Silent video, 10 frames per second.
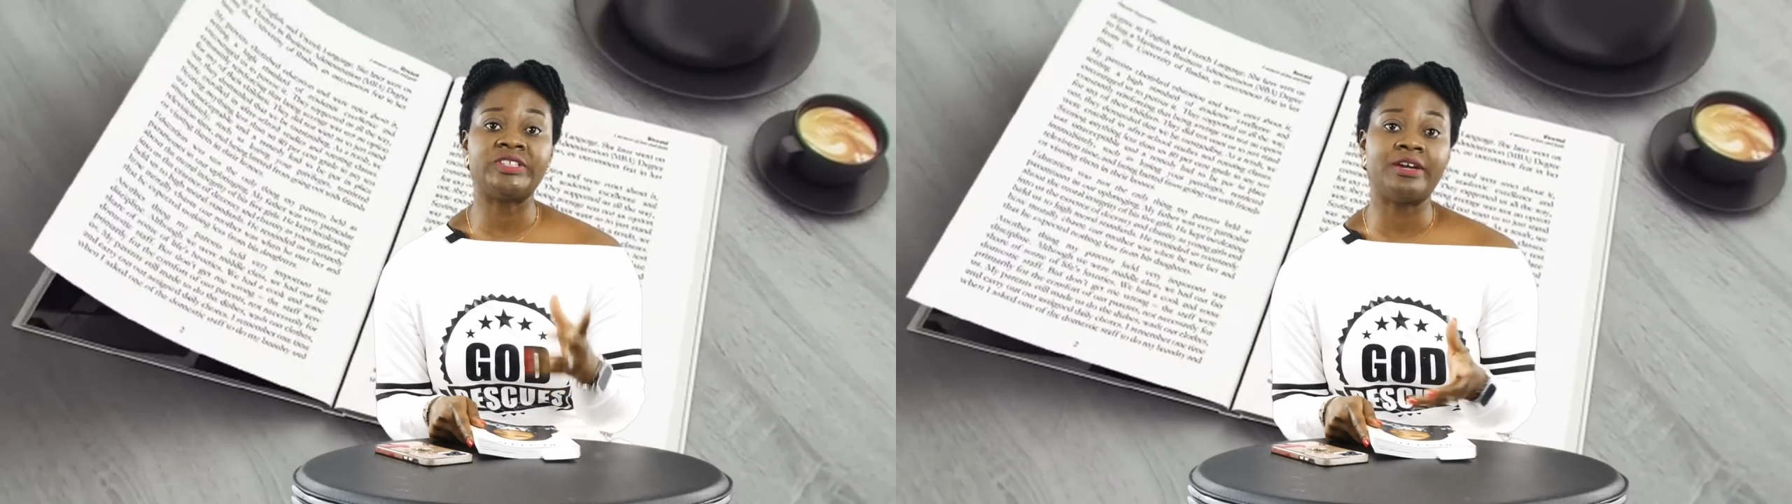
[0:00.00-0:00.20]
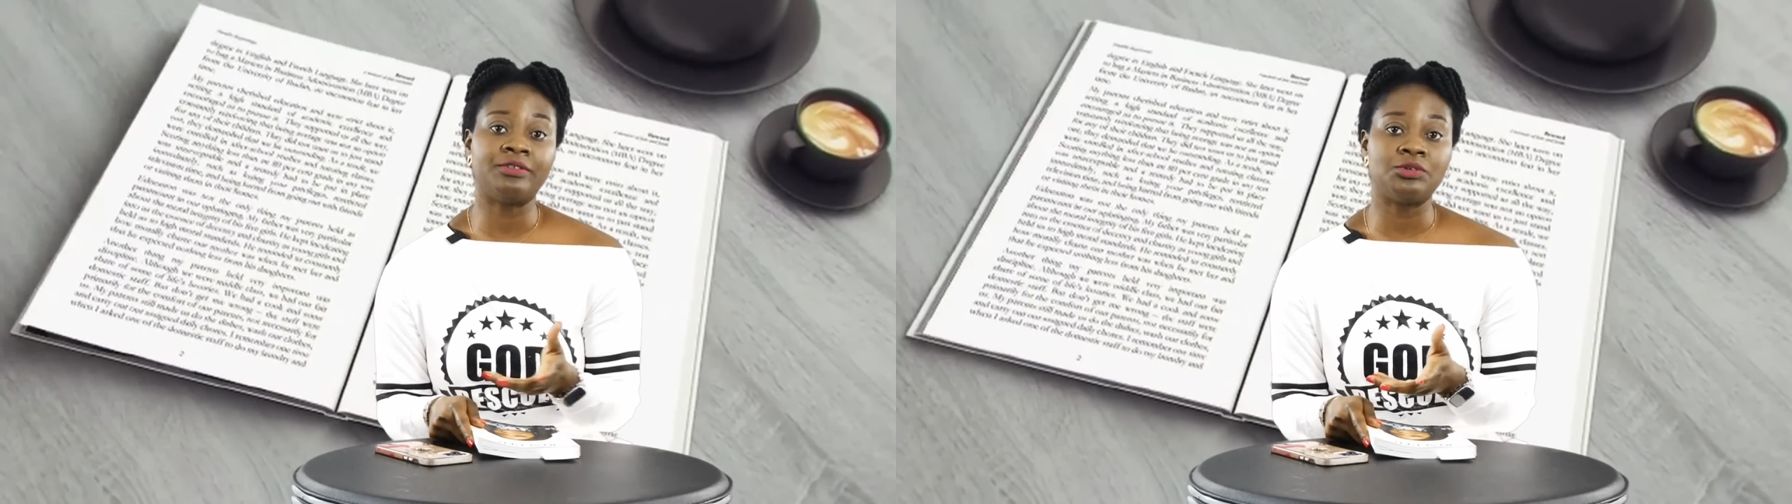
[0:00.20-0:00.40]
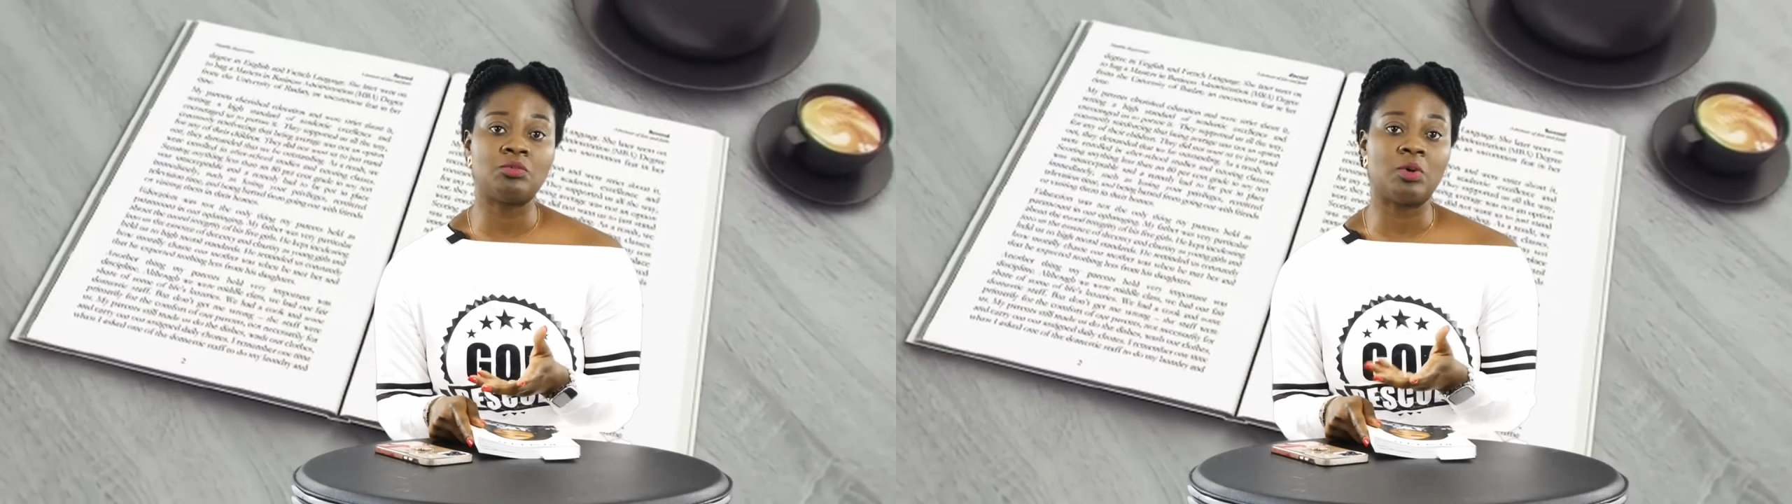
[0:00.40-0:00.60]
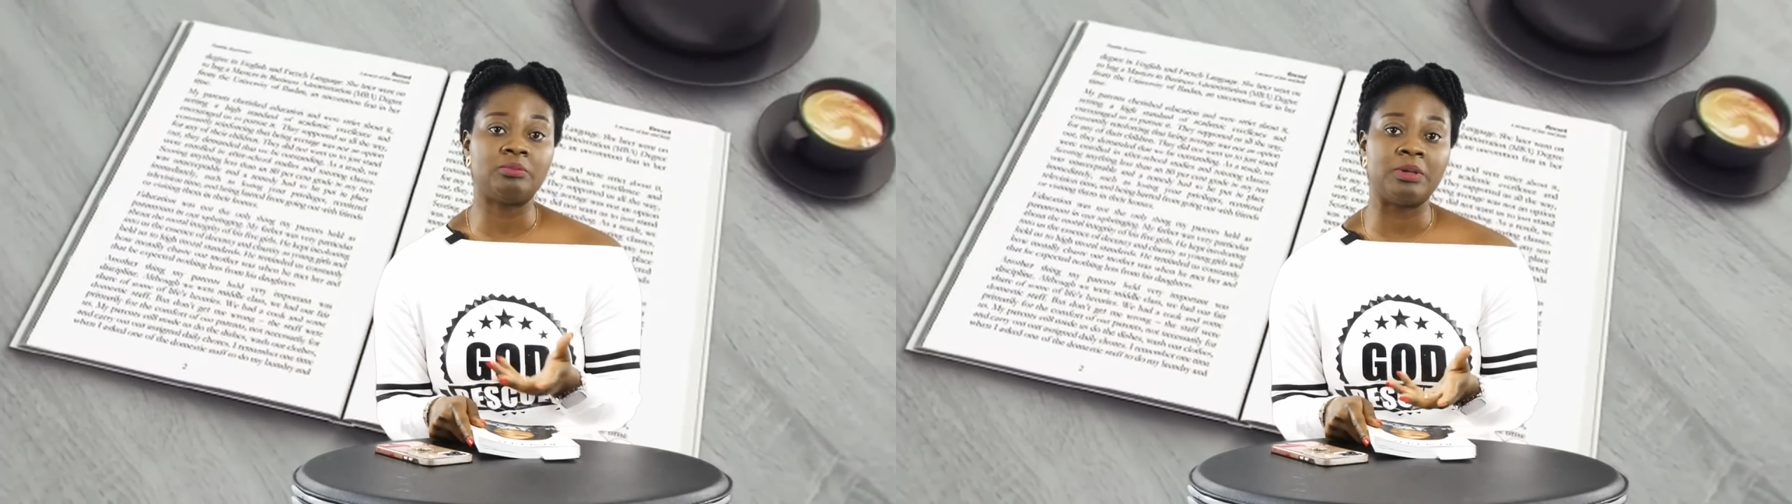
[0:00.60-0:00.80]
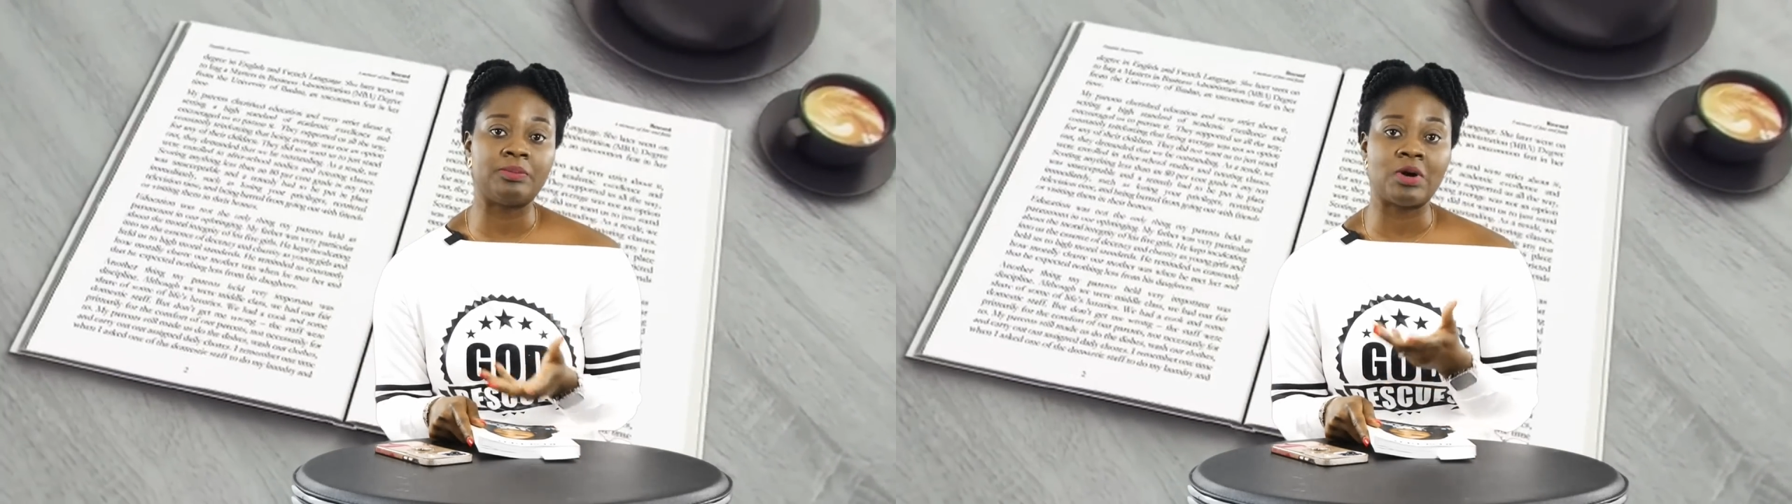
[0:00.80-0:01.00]
never know
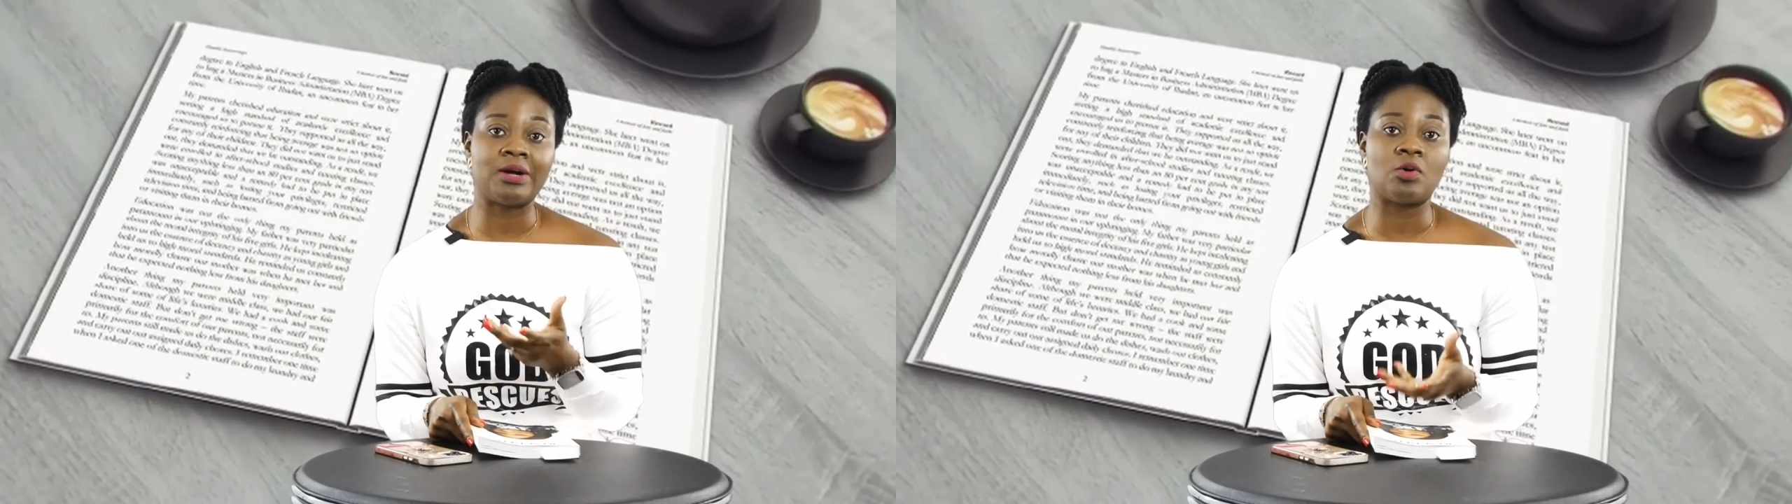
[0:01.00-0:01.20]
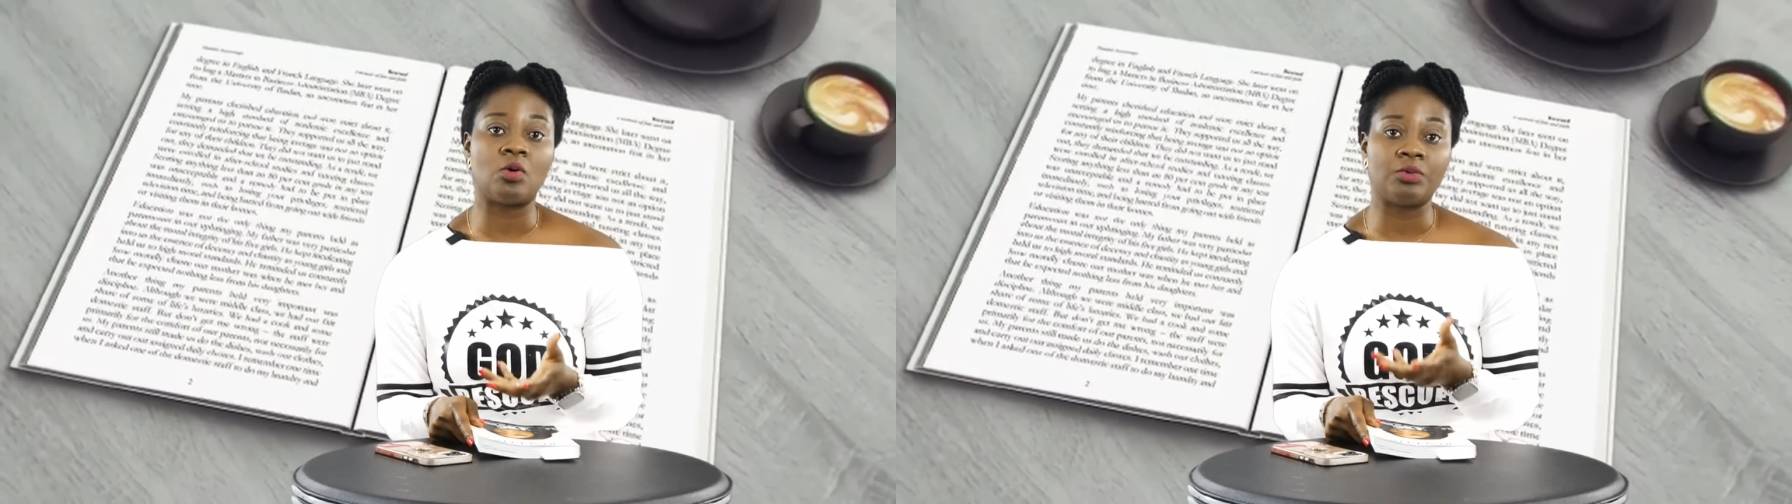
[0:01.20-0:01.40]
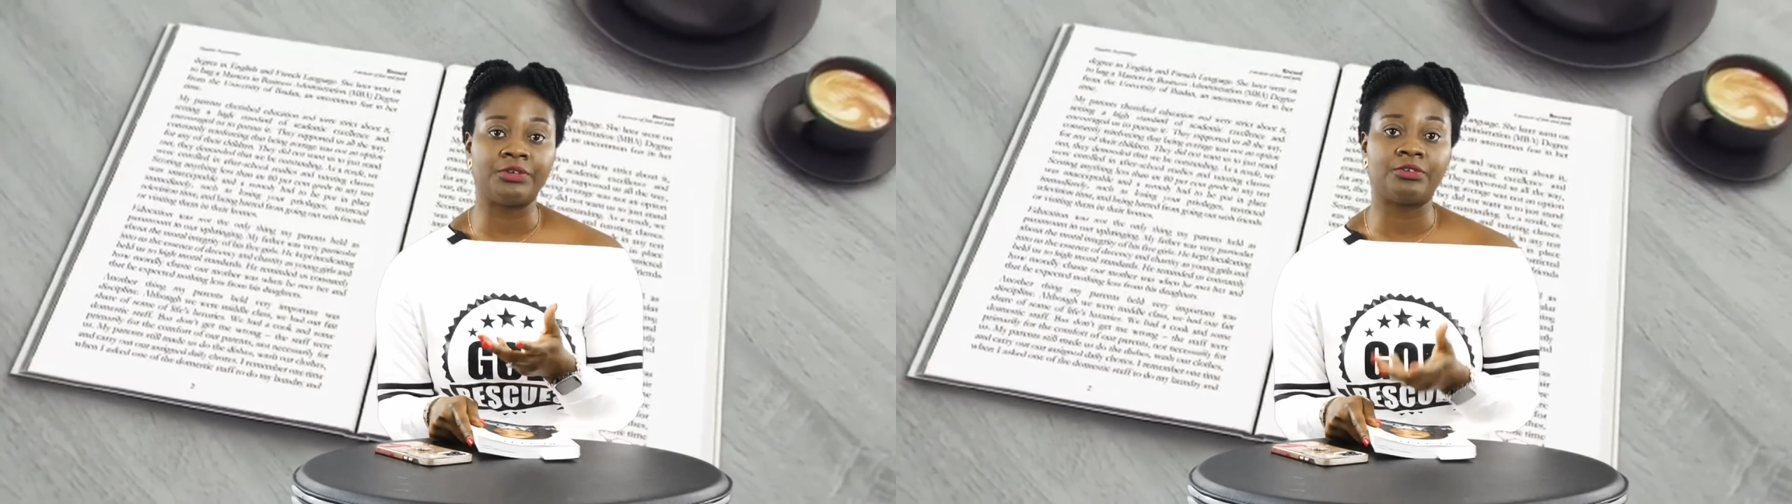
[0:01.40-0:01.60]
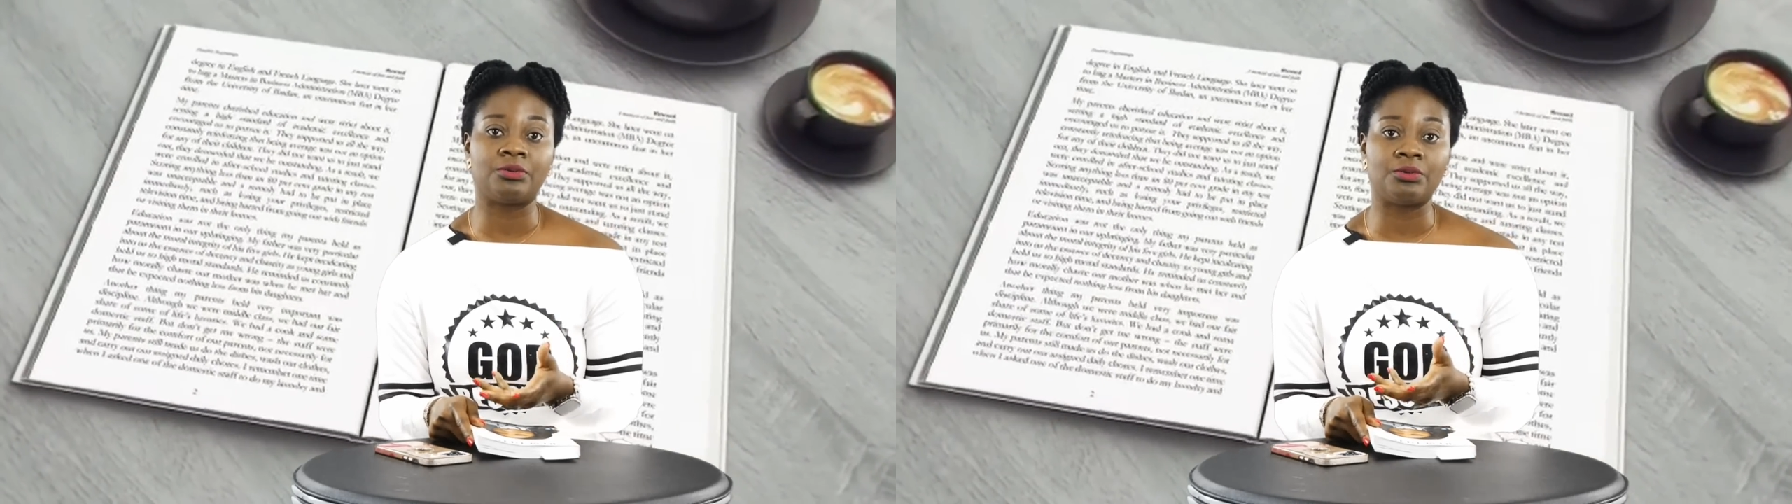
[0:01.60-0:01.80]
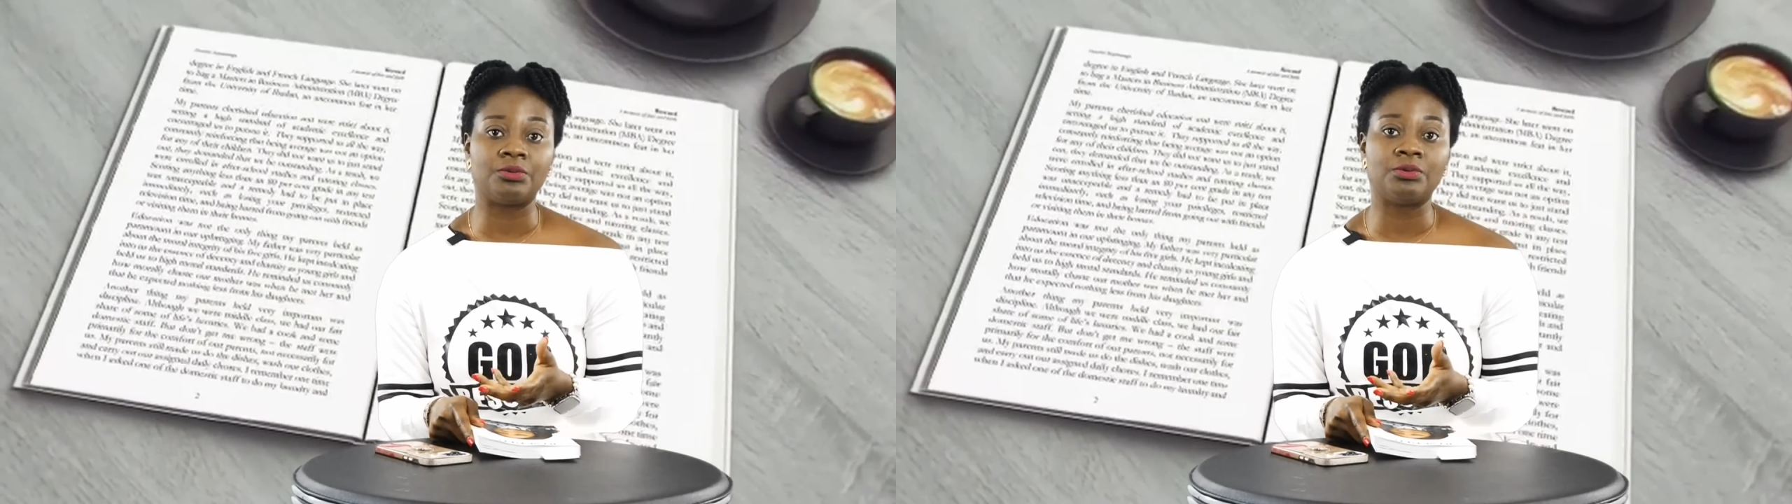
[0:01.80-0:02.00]
what people are going
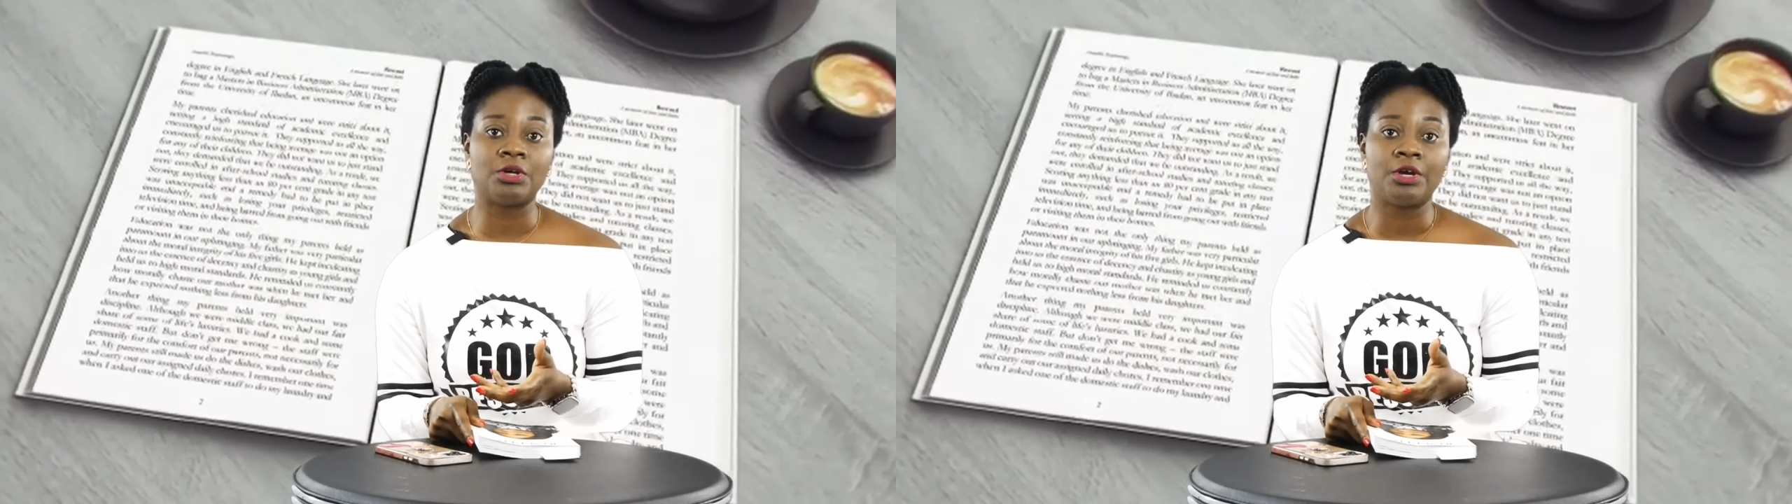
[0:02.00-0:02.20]
through.